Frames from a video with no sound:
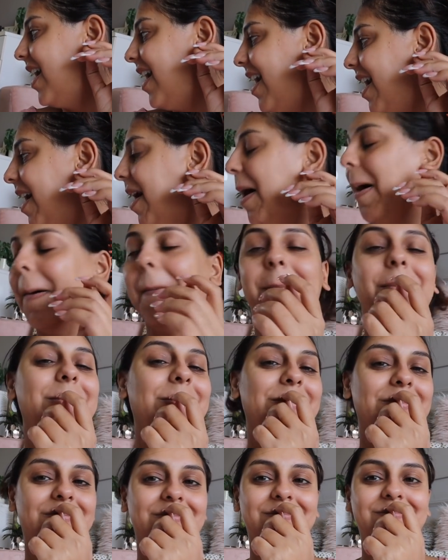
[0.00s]
Wah!
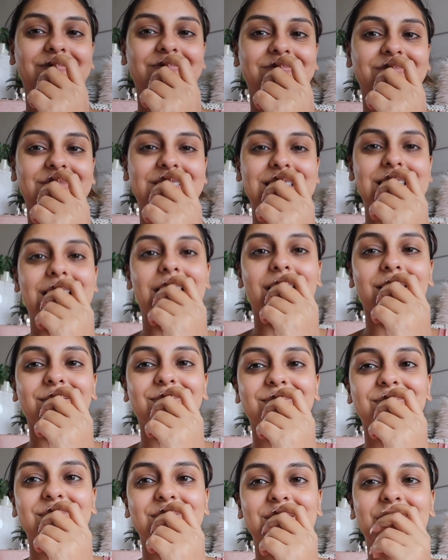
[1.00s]
Yeah,
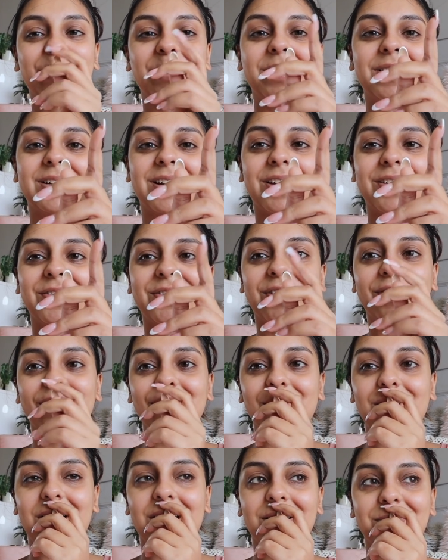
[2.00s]
so I want to kind of give
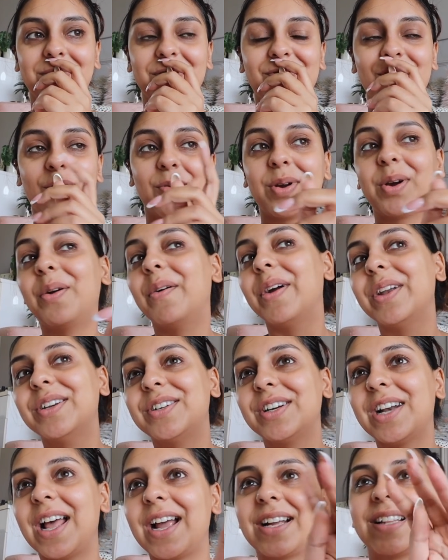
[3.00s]
you that before we go
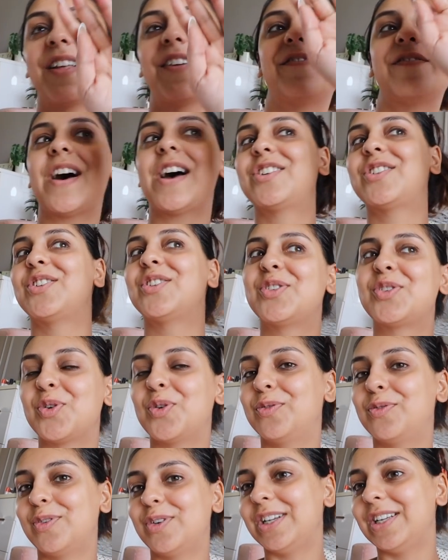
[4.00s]
into like the fashion
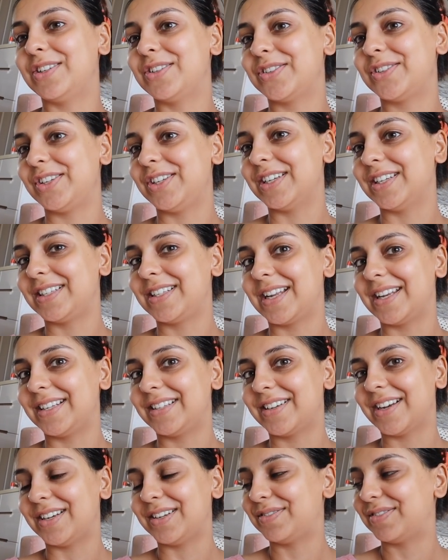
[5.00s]
show for later day and
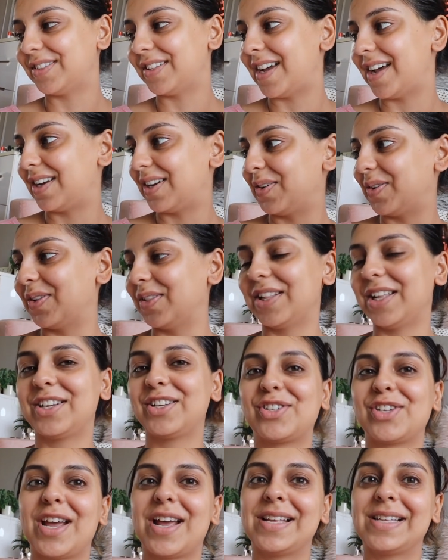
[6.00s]
getting ready for that and all
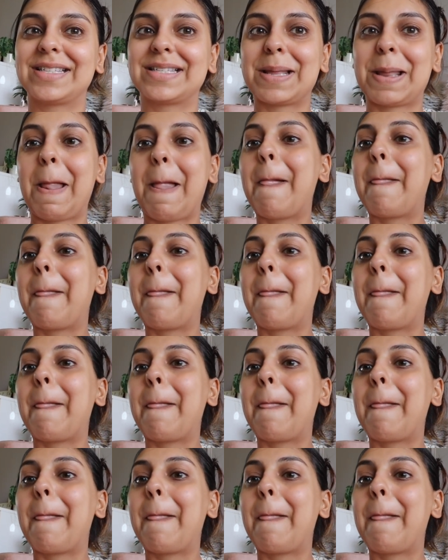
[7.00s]
that jazz.